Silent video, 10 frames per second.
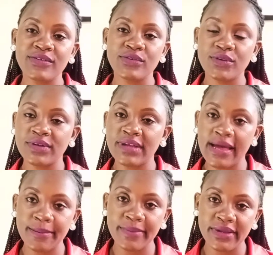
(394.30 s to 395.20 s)
not
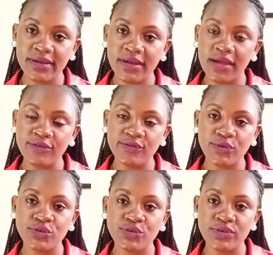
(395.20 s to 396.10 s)
happen,
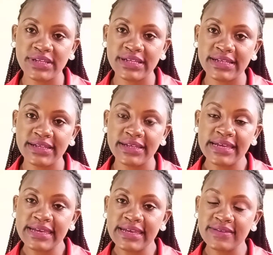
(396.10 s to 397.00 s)
unfortunately,
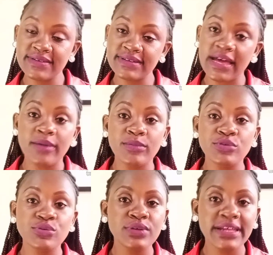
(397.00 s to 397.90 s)
it's time
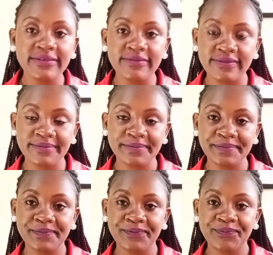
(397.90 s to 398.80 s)
to leave.
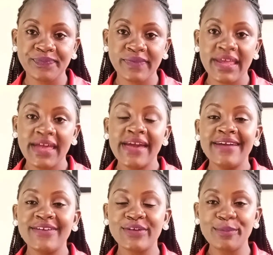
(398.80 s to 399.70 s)

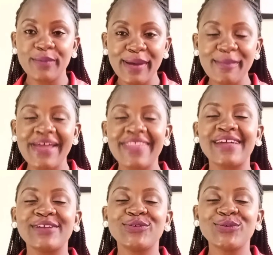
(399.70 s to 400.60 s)
Remember
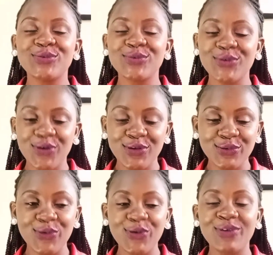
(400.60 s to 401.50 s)
that you do
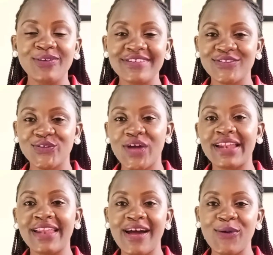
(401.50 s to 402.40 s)
not always
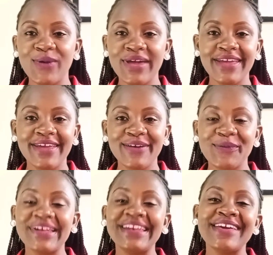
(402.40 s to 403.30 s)
run away
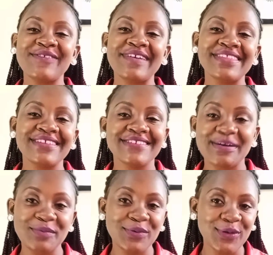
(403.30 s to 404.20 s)
whenever there's
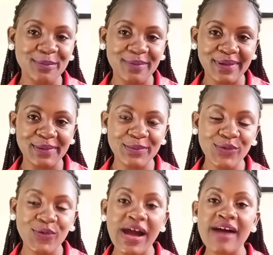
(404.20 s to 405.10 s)
a problem.
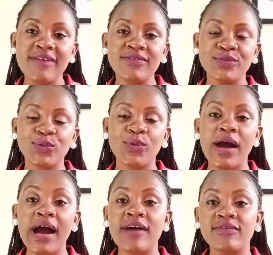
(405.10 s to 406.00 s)
You have to
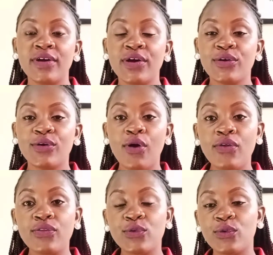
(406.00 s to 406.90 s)
have
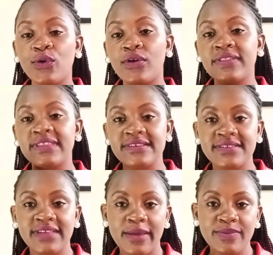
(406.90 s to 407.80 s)
gone through all these
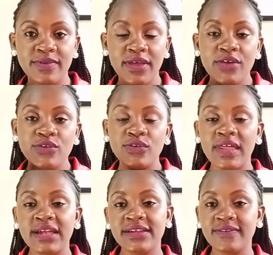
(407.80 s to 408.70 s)
steps so
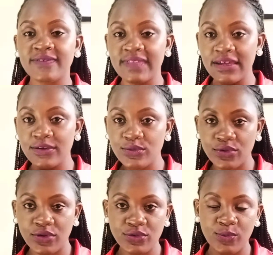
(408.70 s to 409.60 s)
that if they do
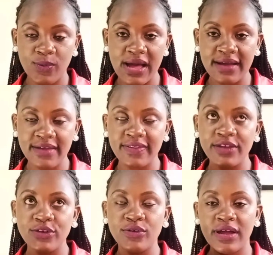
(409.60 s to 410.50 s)
not work,
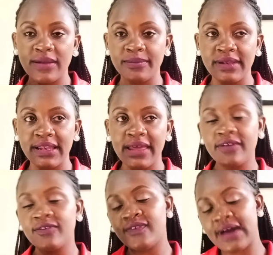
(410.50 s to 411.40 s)
then you can be like,
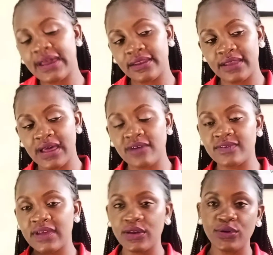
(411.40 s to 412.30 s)
fine, I've
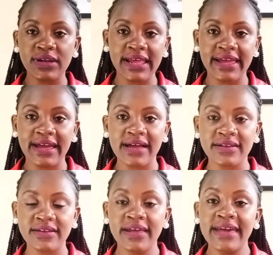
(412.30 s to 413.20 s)
done all I
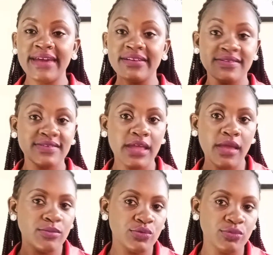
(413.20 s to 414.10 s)
can and it's
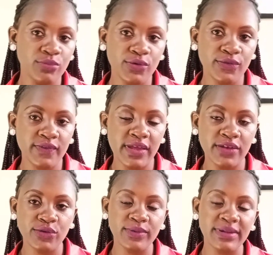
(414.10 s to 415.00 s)
time to move,
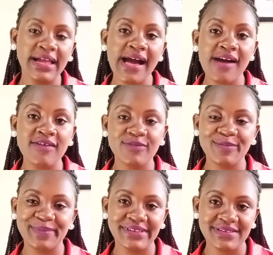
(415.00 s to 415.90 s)
and you will have
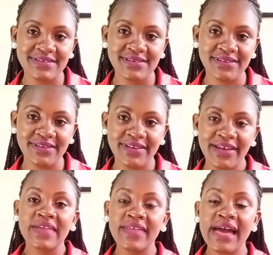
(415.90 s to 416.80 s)
peace.
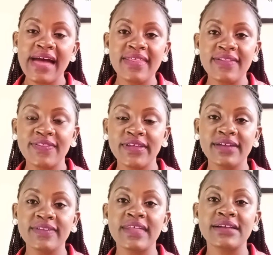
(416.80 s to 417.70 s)
The other
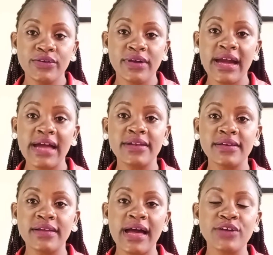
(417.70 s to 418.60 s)
thing that
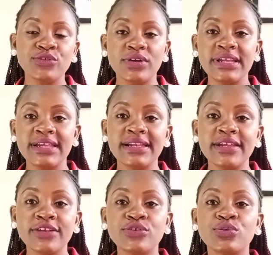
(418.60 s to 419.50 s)
can actually
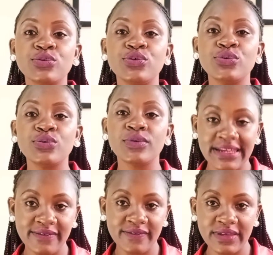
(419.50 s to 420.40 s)
lead to you
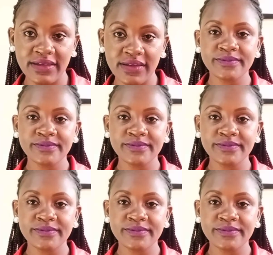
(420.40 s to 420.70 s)
leaving